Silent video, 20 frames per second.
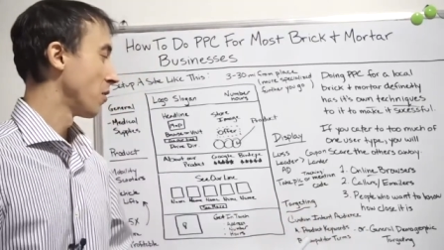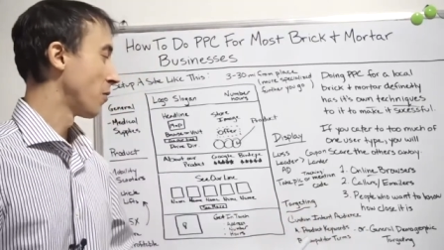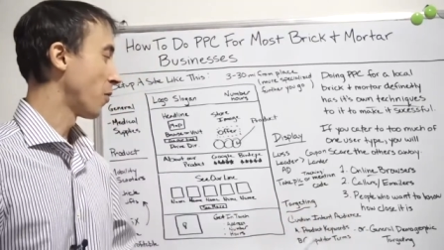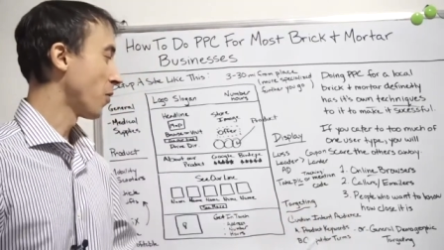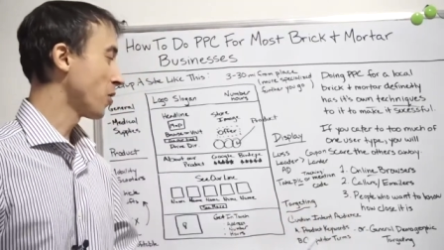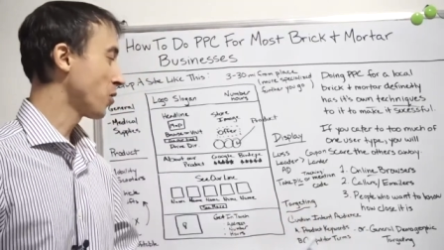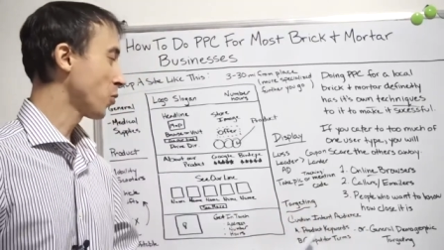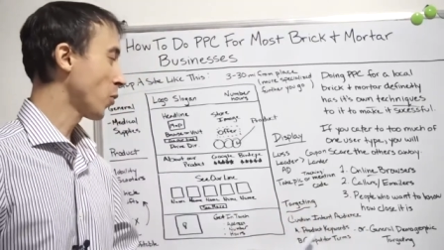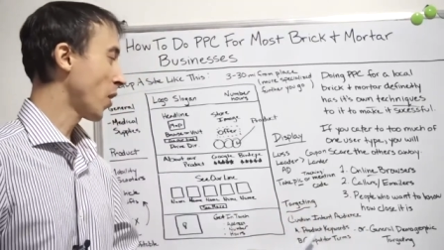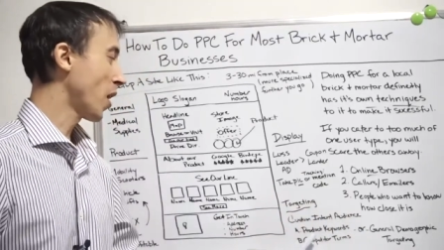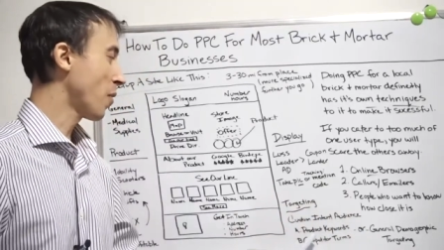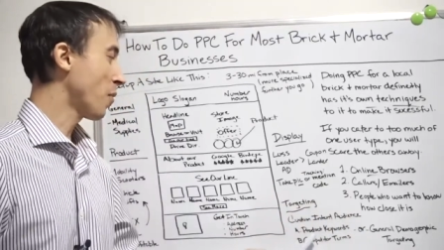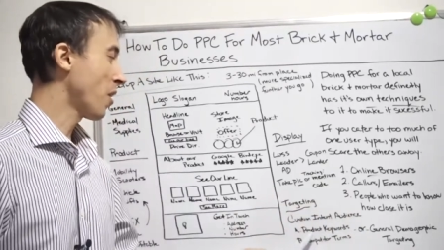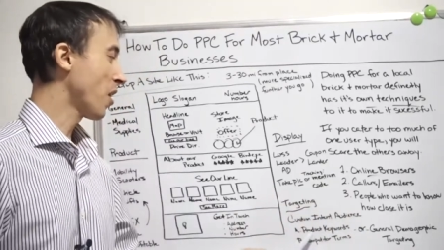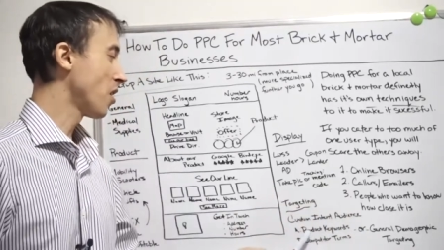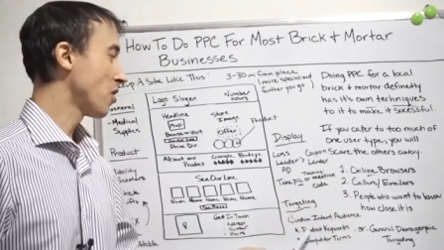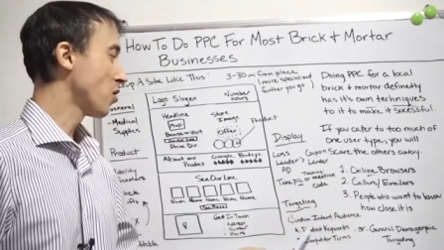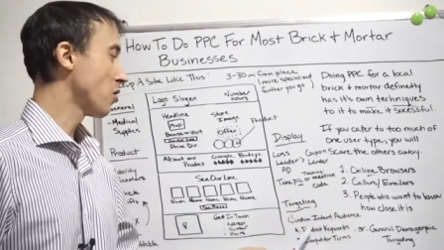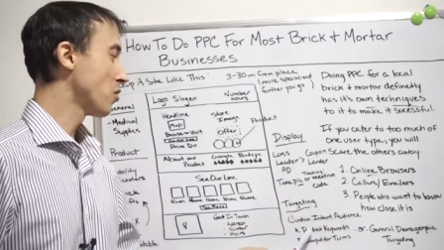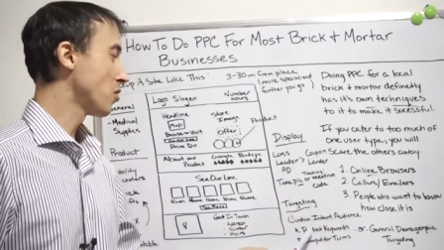The first one
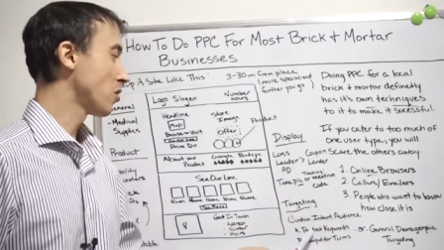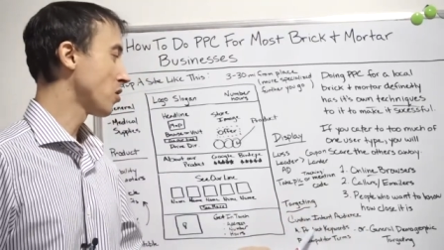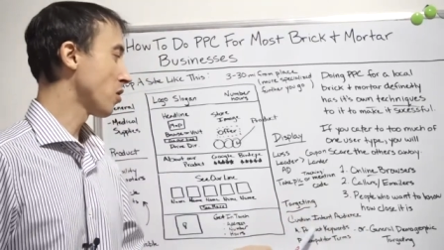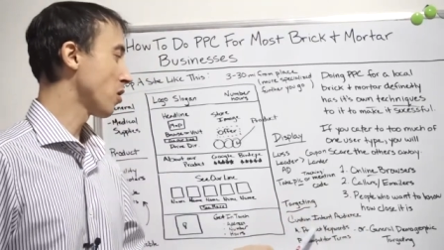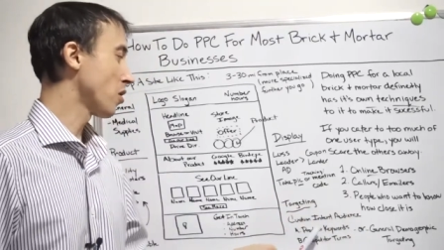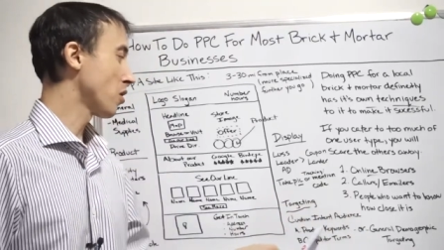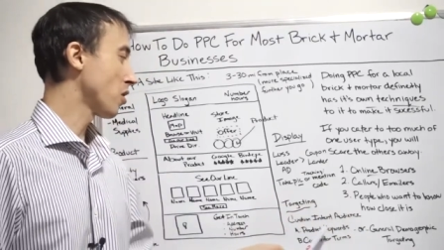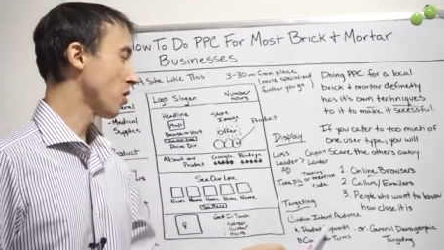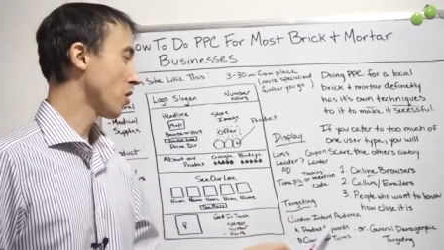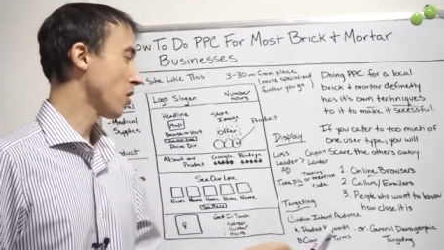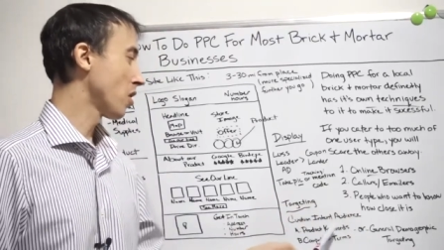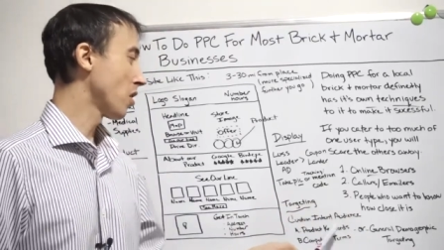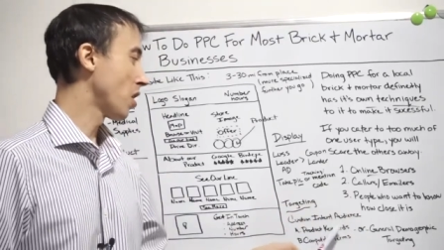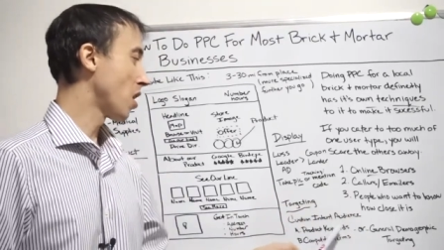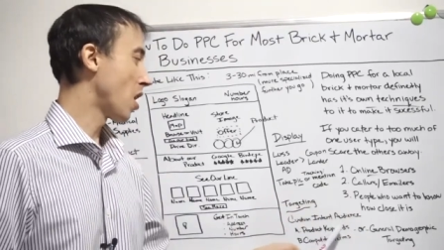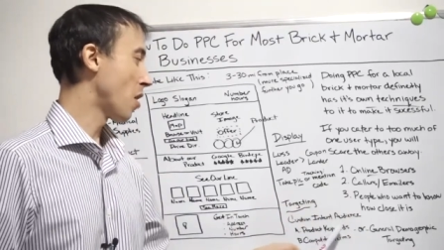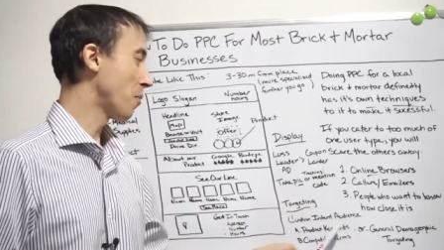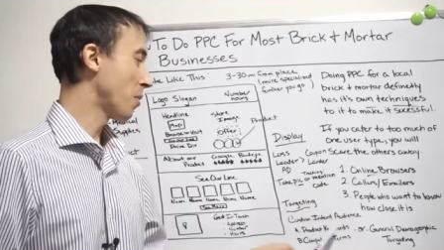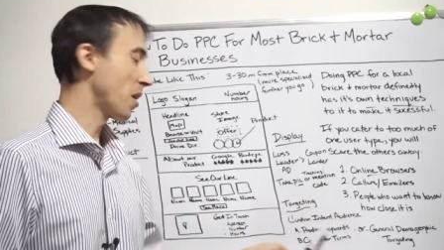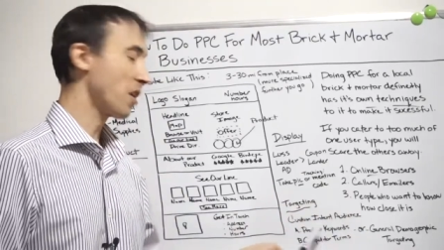I'm going to do is
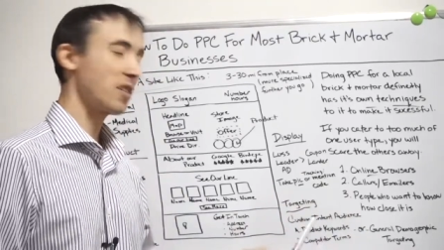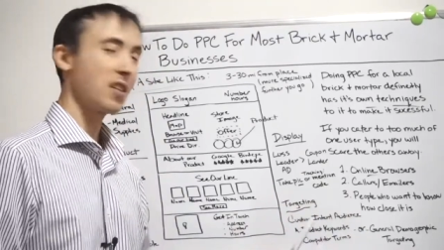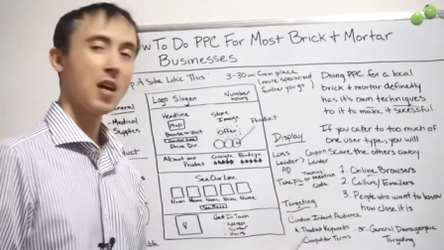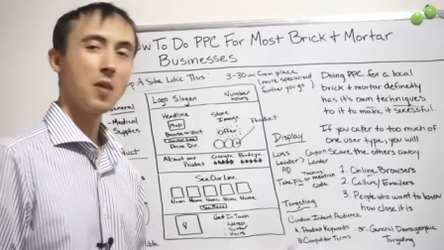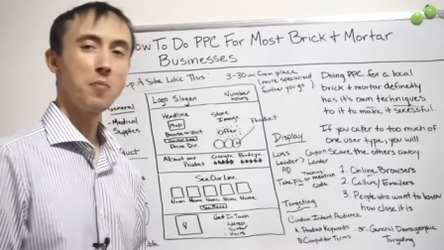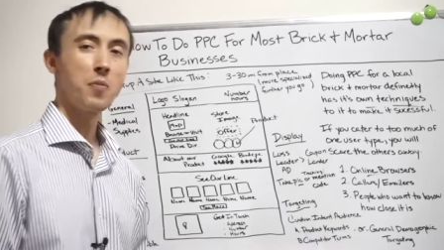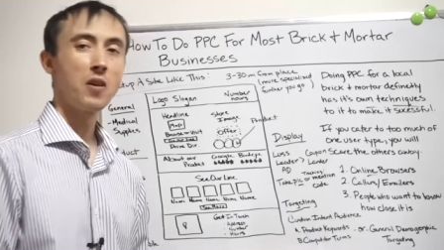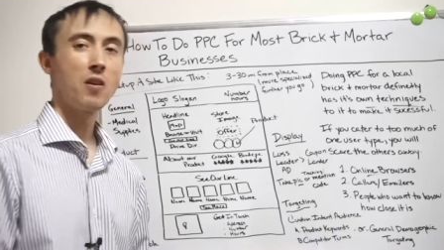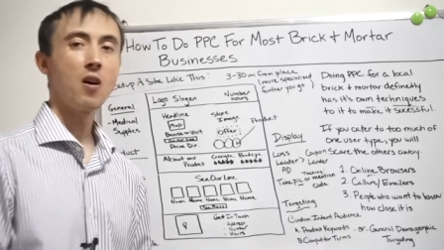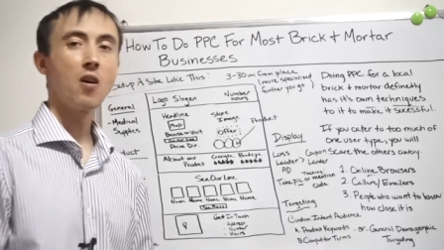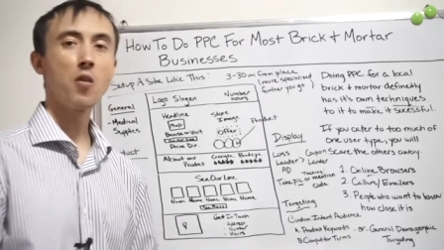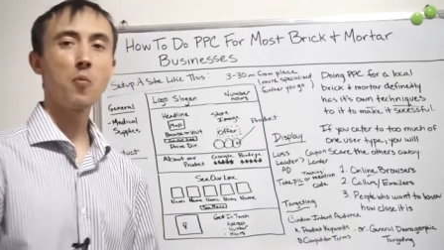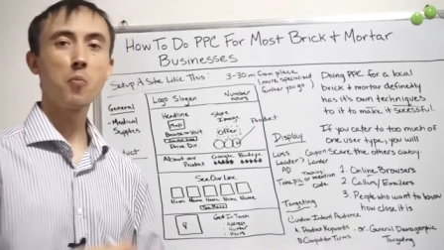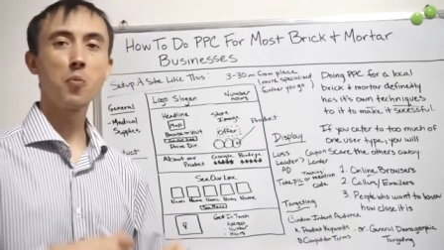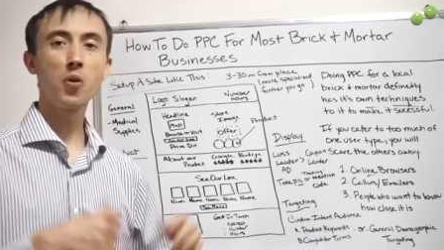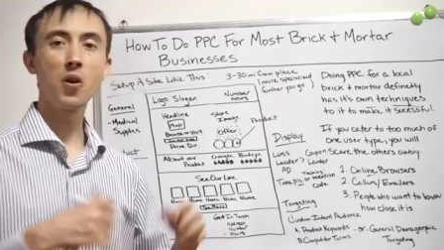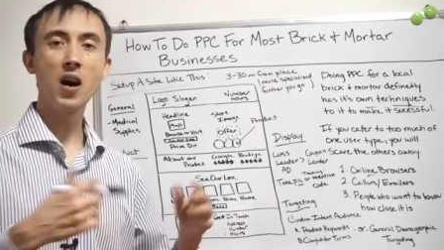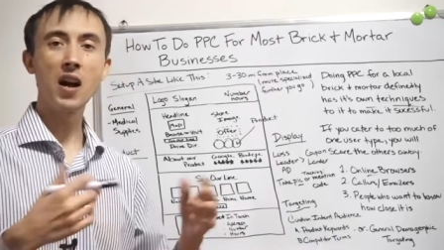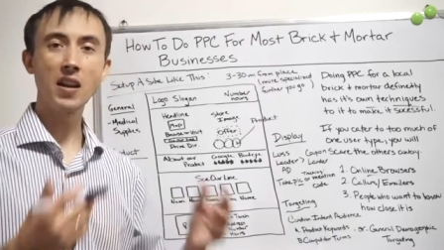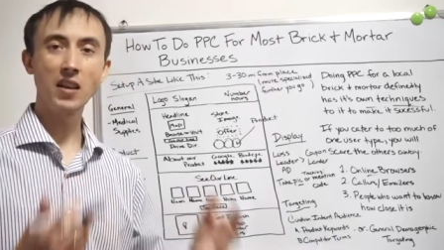I'm going to type in all
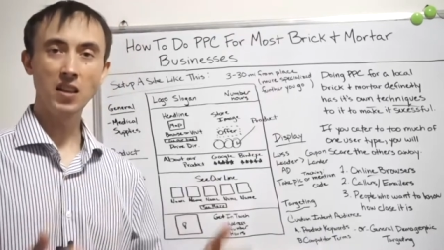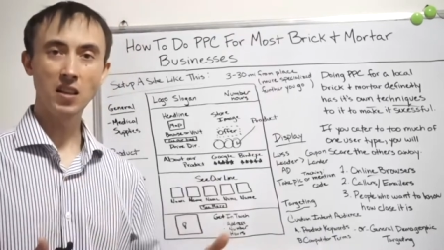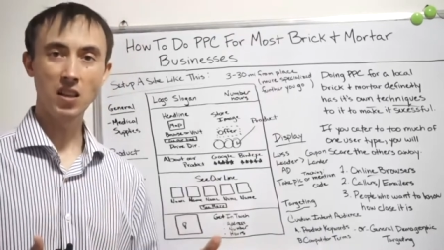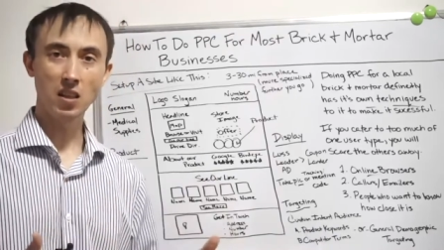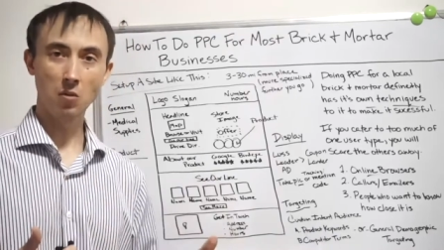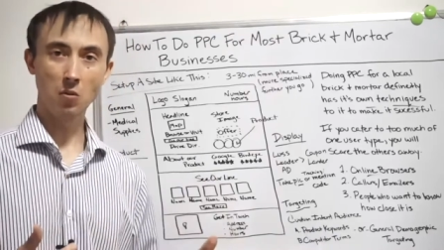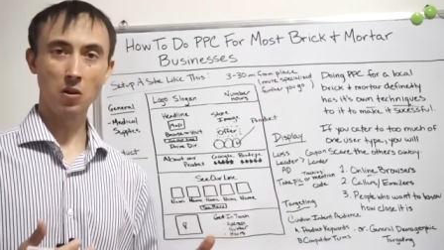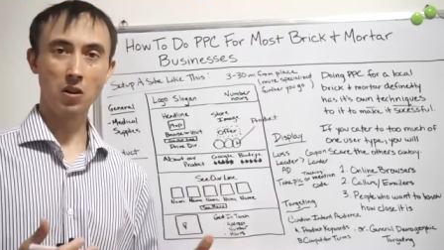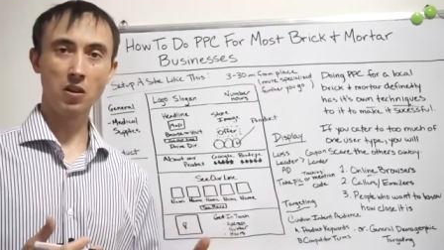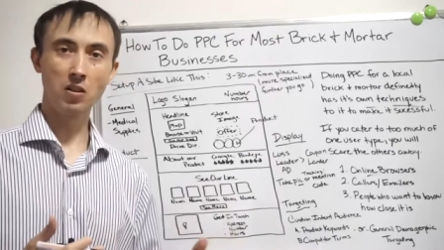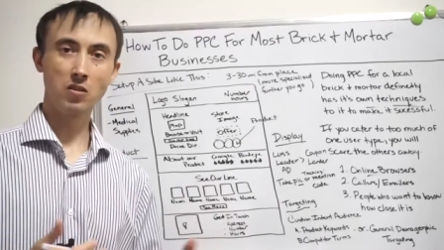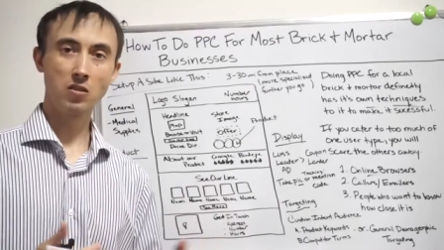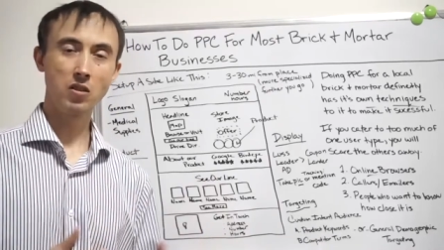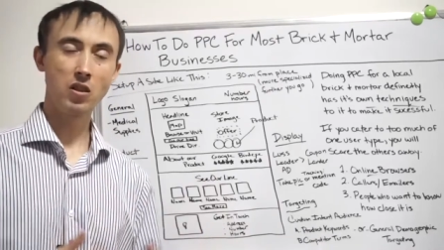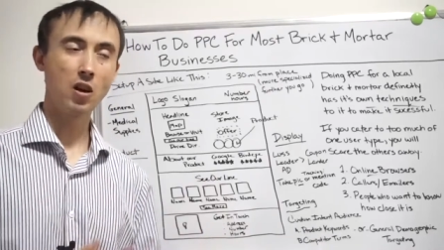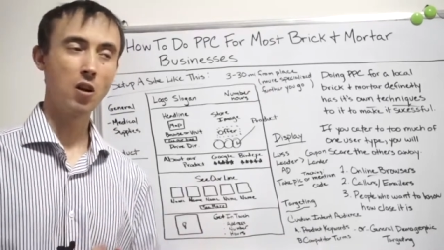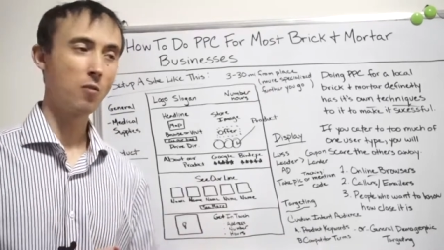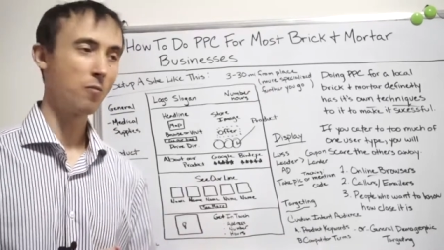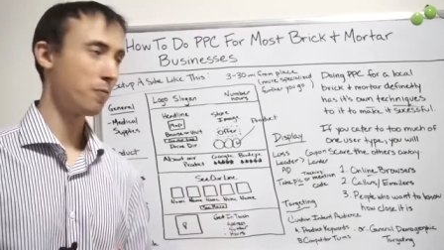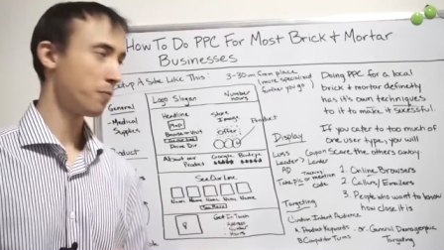the product keywords.
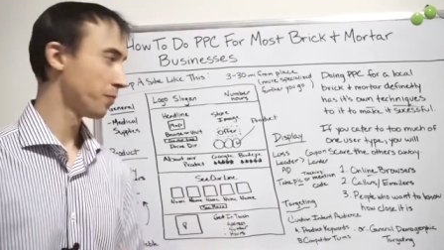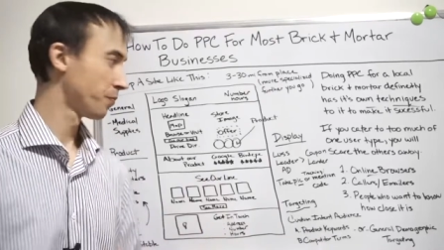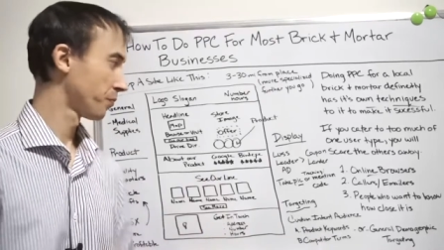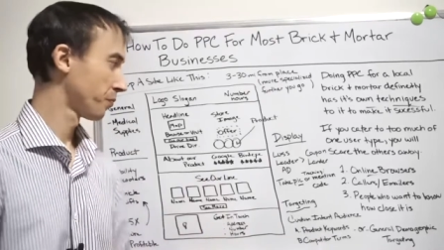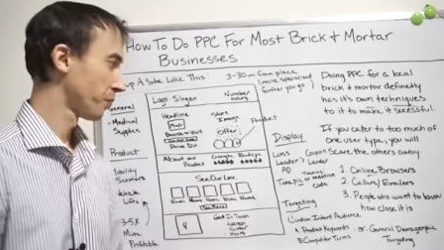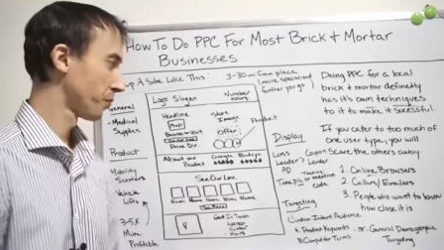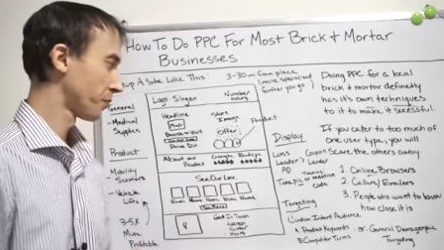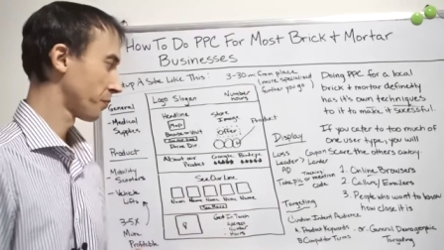So